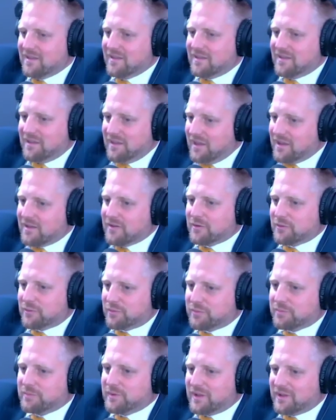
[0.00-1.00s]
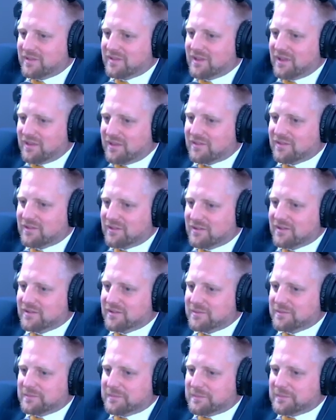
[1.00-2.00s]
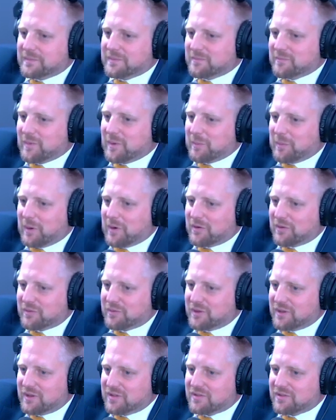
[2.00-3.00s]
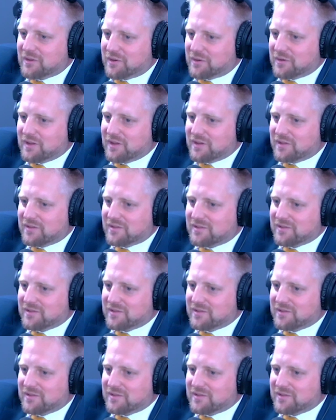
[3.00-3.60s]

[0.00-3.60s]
Yeah, that's a part of the history, yes.